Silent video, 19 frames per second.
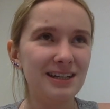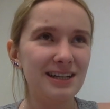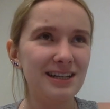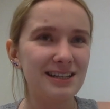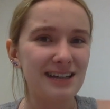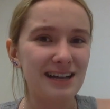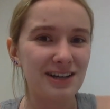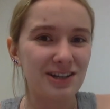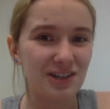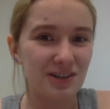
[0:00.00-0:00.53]
It's
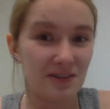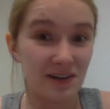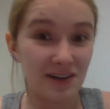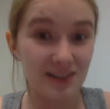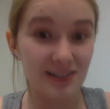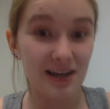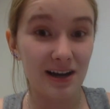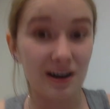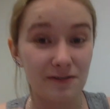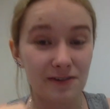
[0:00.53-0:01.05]
actually really
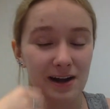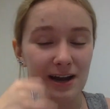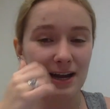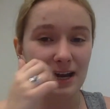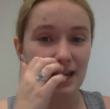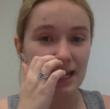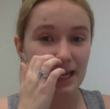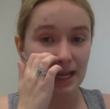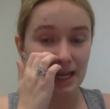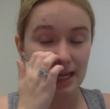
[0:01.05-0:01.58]

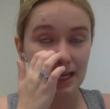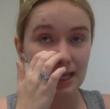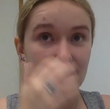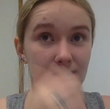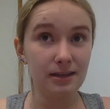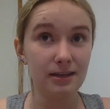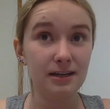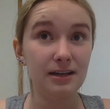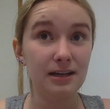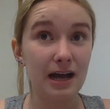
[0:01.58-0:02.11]
terrifying.
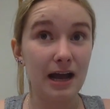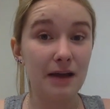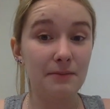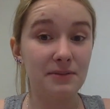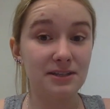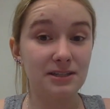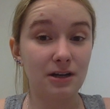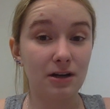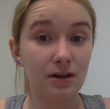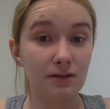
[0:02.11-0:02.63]
I'd
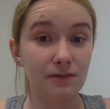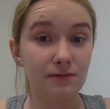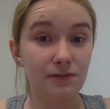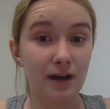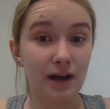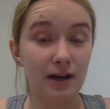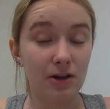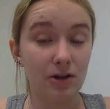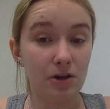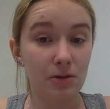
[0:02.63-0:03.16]
be
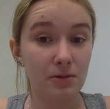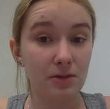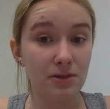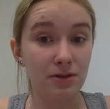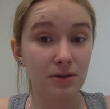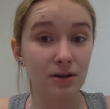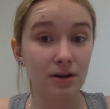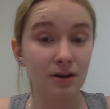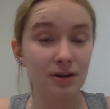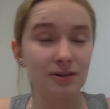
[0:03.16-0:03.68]
terrified along with
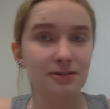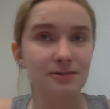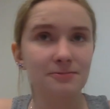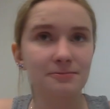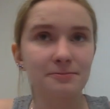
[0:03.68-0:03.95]
her.